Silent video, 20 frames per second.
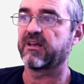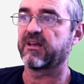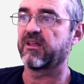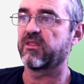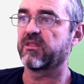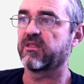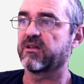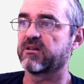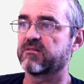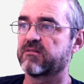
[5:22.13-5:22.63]

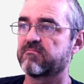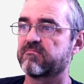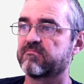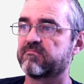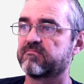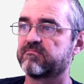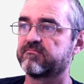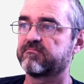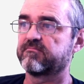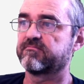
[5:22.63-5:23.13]
and
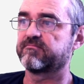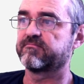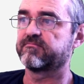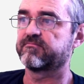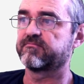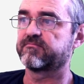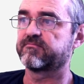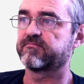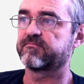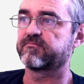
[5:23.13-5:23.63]
then
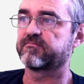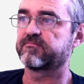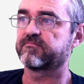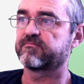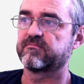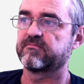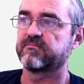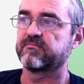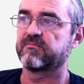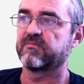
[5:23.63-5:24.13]

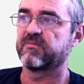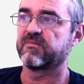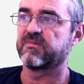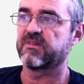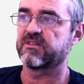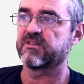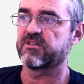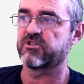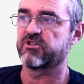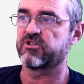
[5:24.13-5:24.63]

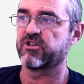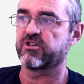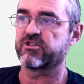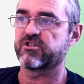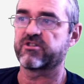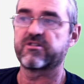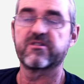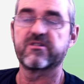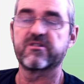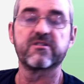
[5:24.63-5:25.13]
this is
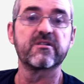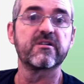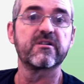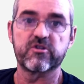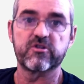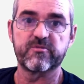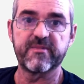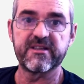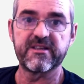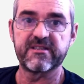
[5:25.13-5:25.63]
just
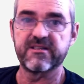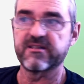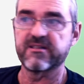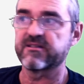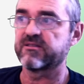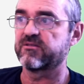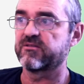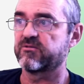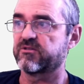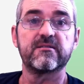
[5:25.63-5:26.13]

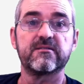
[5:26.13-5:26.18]
cosmetic